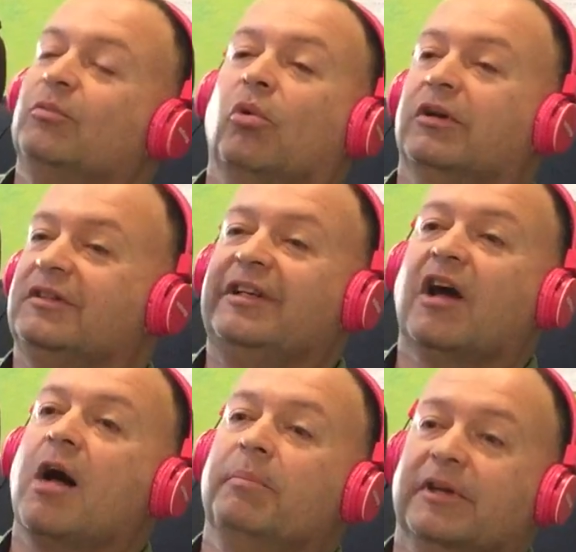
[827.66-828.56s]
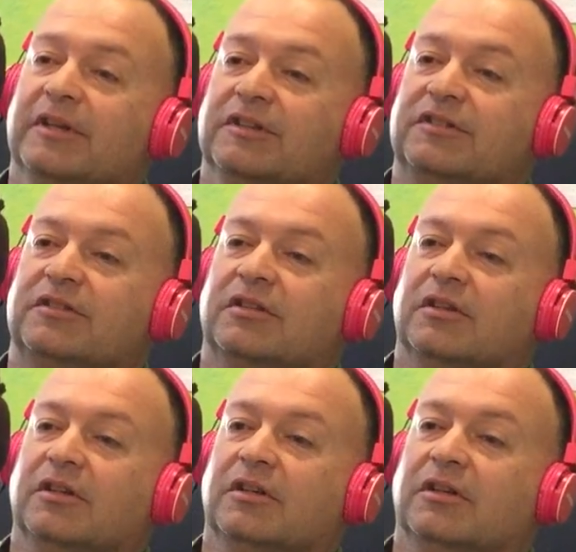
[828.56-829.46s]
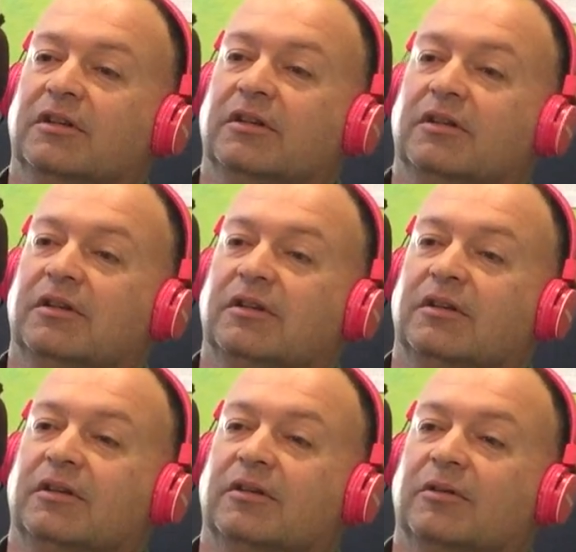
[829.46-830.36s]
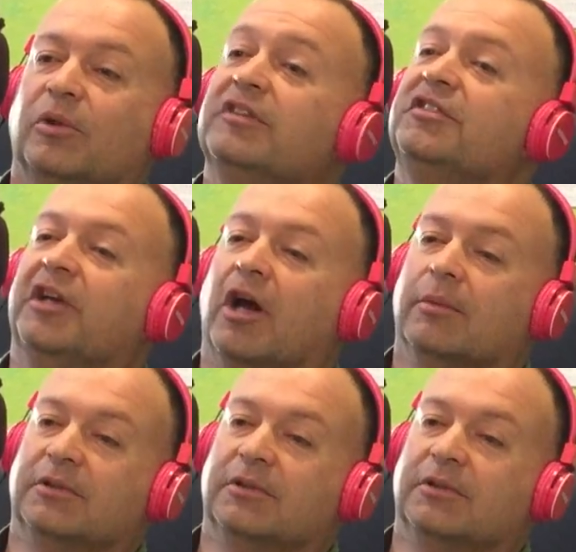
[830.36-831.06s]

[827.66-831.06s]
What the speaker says: what TEOB is. What is TEOB?